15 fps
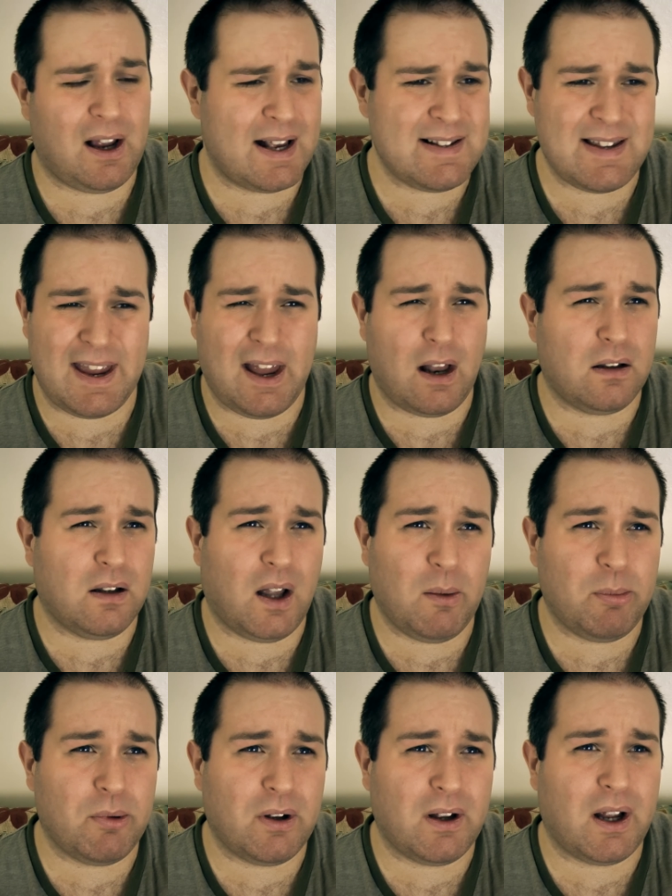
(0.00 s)
I say it a
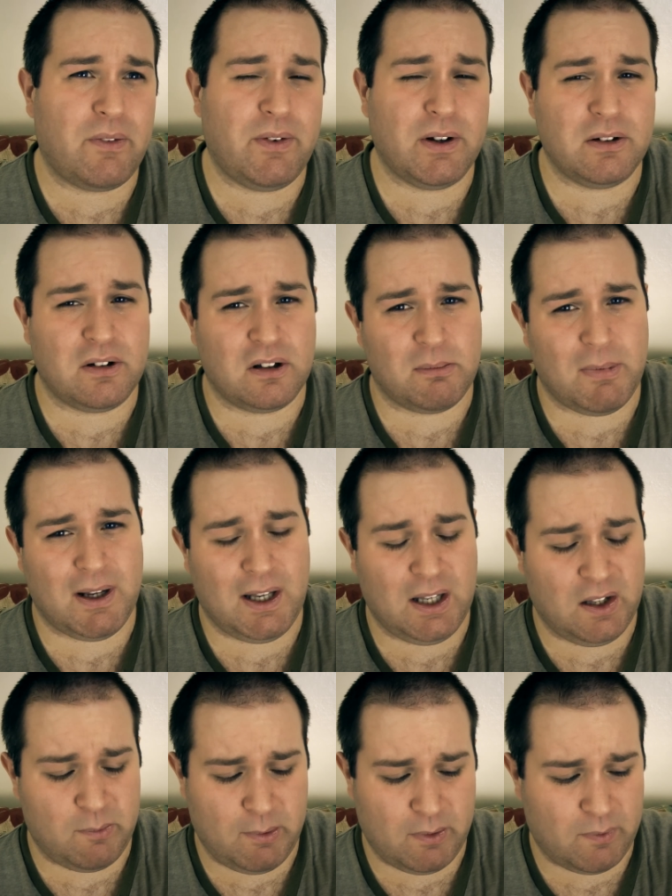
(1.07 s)
lot, but I really do mean it.
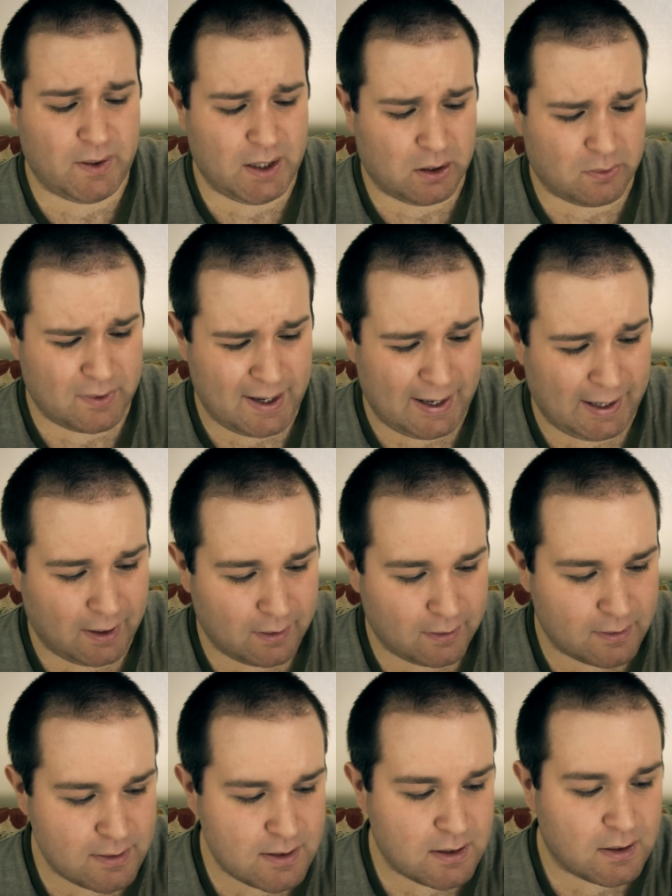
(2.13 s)
You've been really great
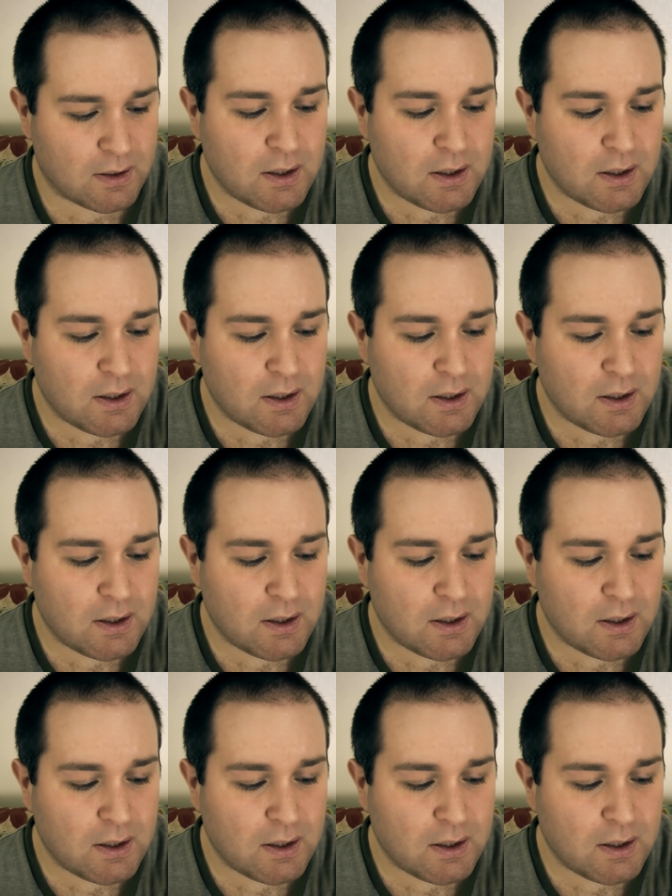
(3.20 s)
and